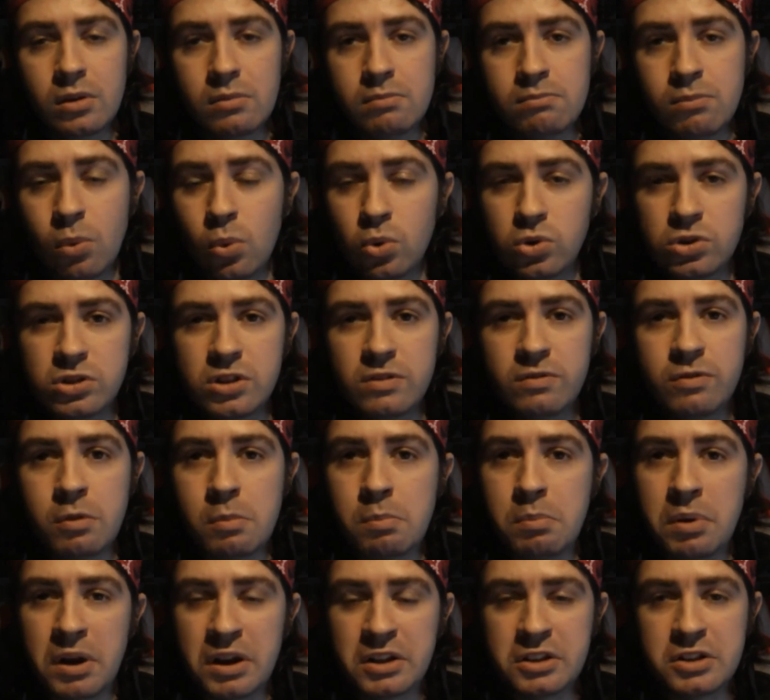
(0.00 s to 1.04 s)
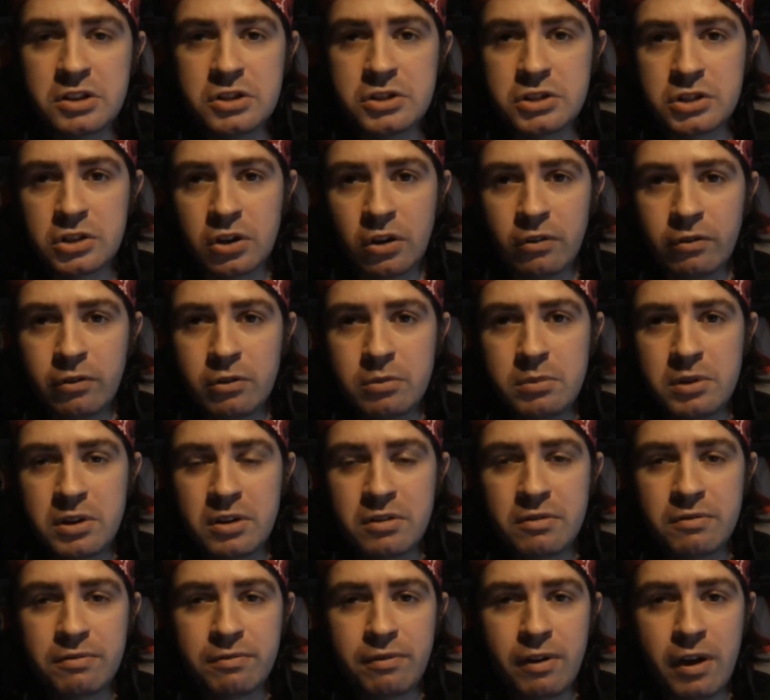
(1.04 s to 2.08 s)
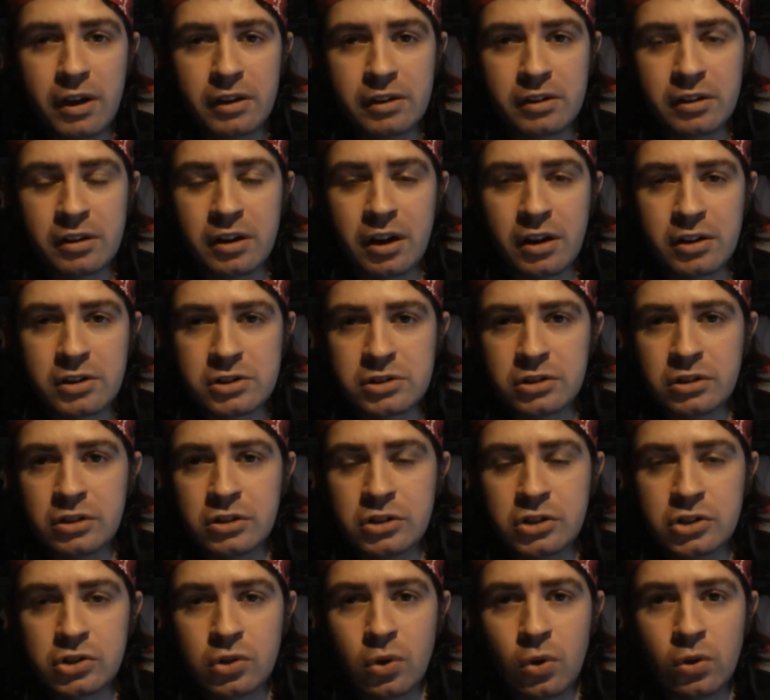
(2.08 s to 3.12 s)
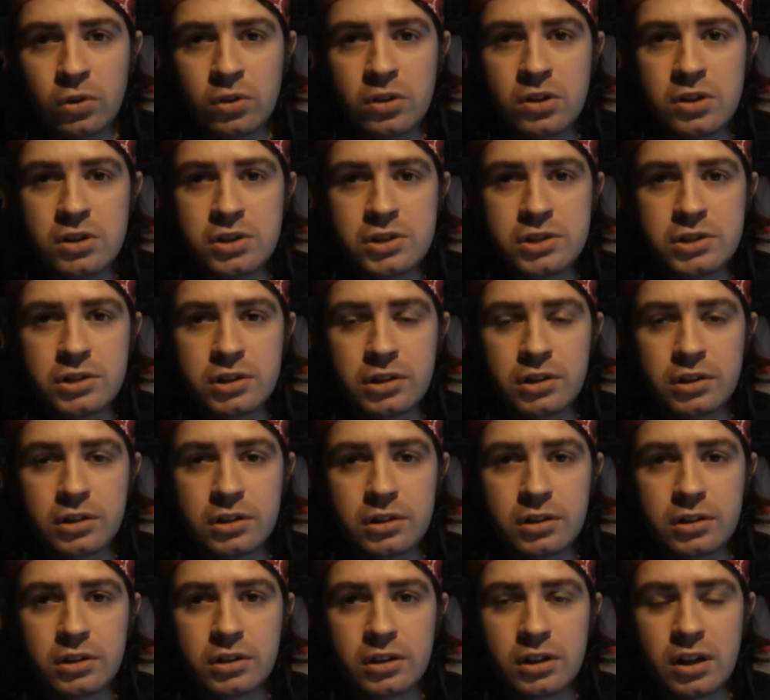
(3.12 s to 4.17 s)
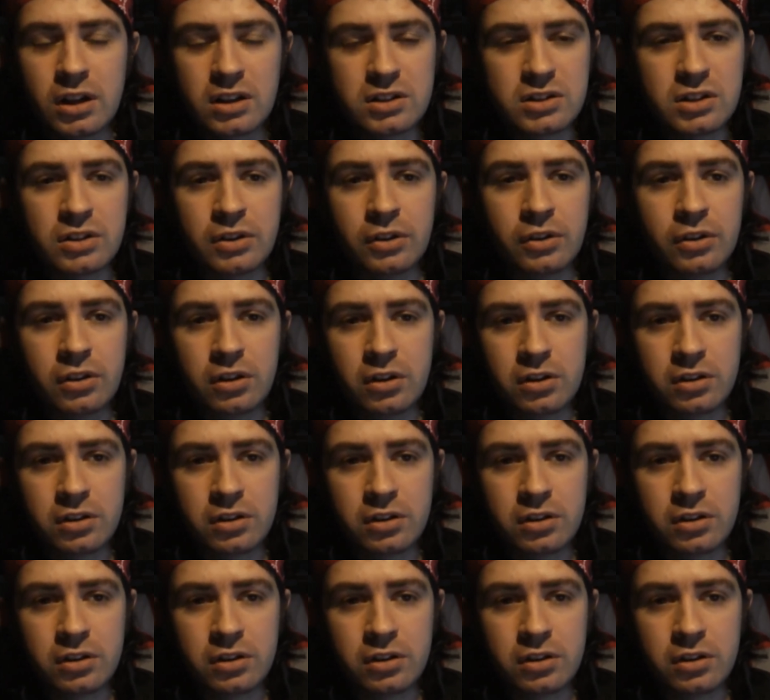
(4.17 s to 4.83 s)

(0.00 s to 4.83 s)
Most of the British government, in fact, are actually Scottish. That's another